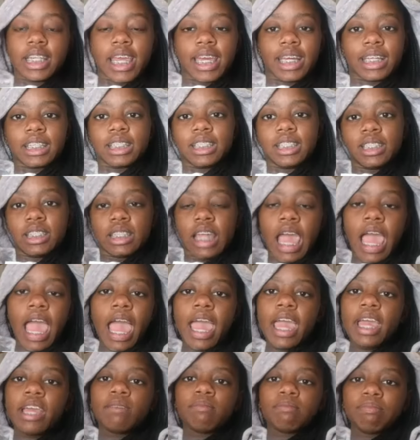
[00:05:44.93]
the next
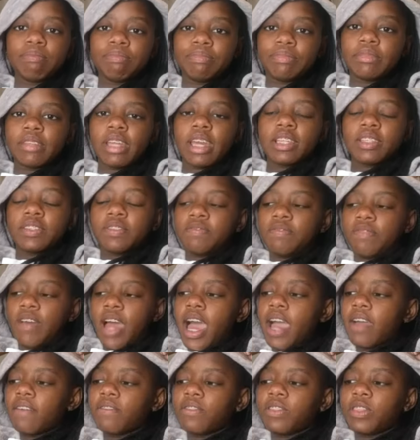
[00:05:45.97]
day. It's
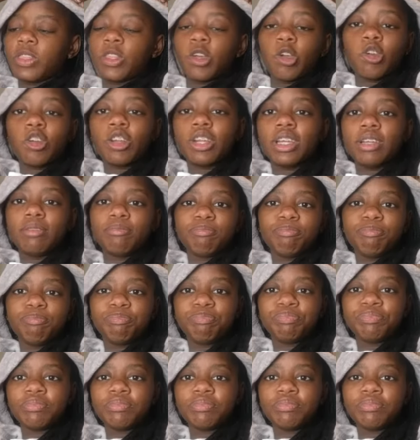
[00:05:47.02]
5:30.